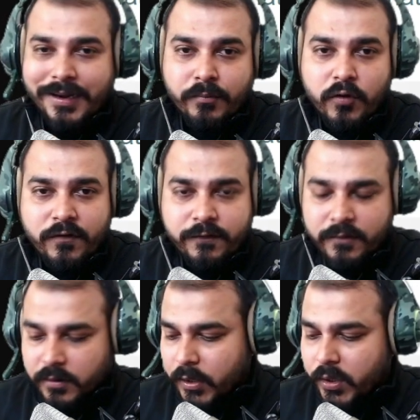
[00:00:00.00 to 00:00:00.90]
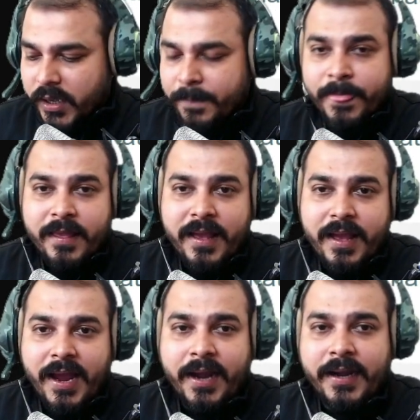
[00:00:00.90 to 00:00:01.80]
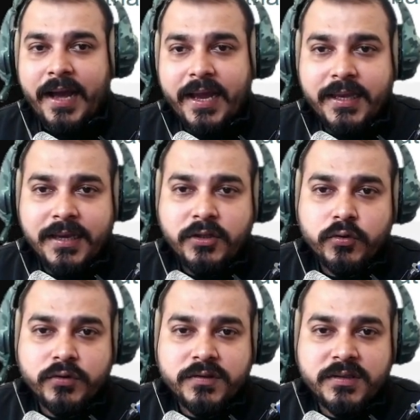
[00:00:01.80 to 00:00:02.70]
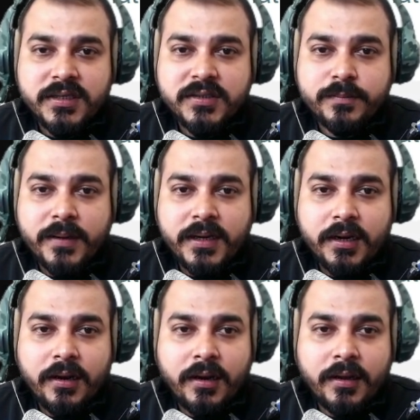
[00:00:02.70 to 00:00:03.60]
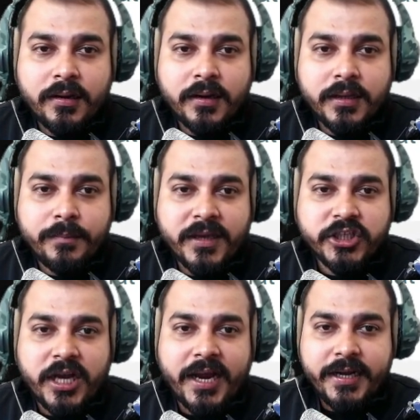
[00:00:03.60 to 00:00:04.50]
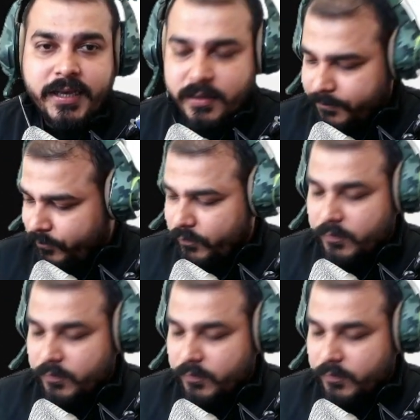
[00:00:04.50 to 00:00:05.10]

remove. Okay. And I can use this particular image ID,